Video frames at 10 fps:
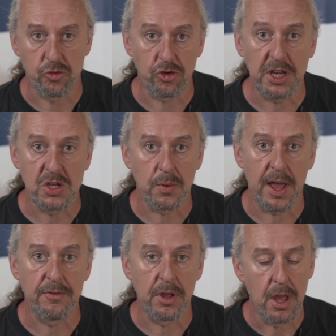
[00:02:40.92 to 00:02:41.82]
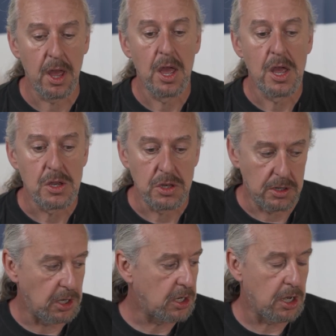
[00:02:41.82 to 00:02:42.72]
trees, whatever.
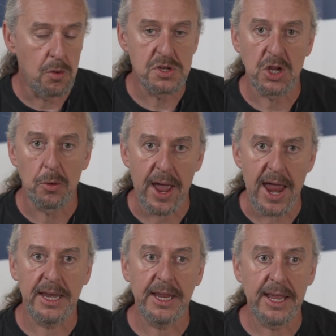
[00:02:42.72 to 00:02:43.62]
You're closing up any